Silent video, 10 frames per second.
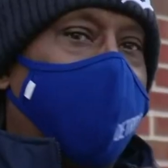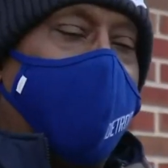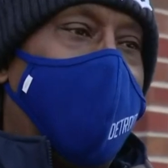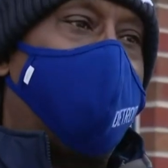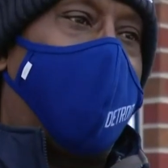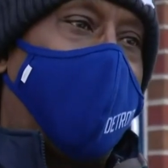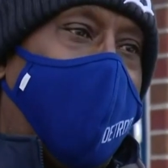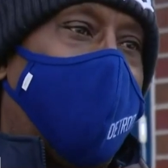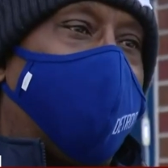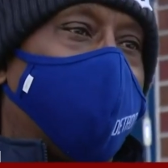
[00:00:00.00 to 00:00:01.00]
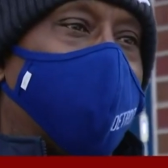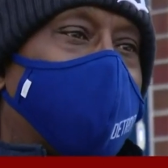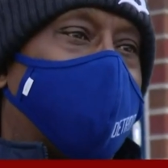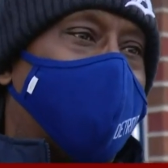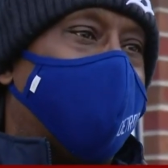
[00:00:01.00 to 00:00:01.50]
time they gave him
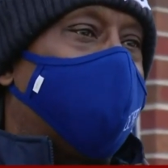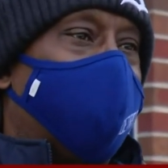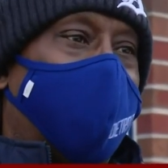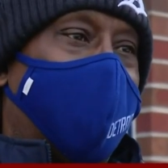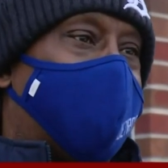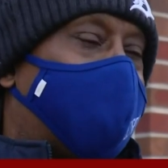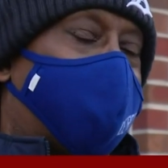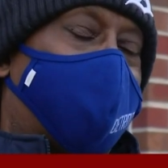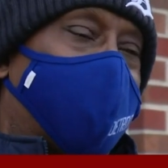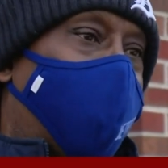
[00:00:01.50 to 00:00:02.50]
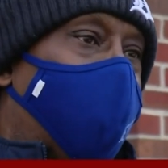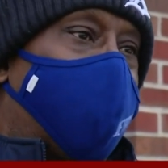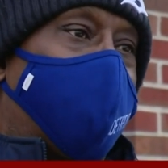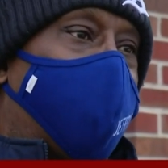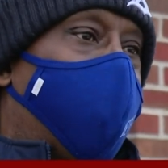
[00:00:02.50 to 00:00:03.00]
was just, it was just
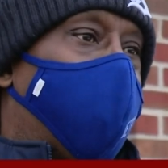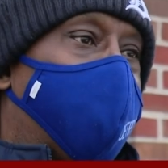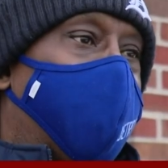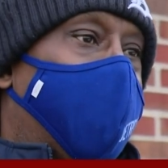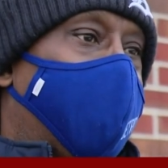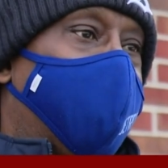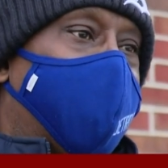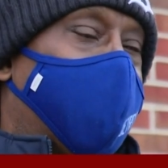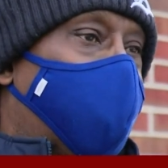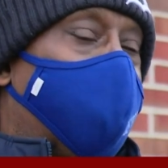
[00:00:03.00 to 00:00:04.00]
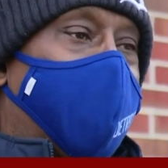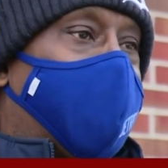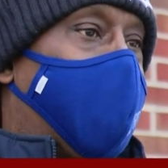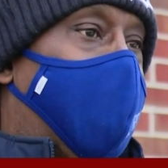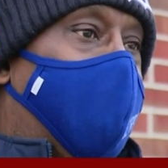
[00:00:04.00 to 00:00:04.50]
over the board, man. It was just too
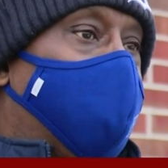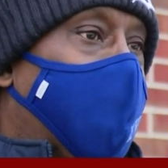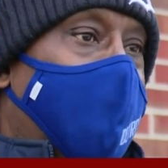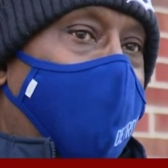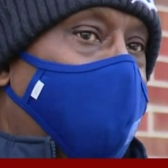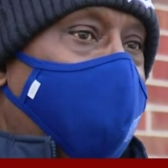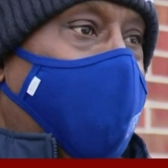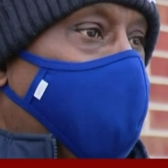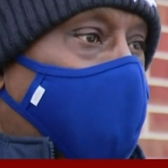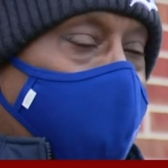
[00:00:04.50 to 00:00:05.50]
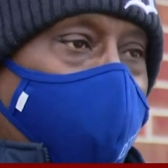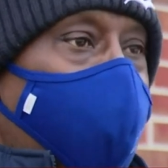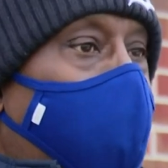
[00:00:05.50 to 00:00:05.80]
much time. I'm not he was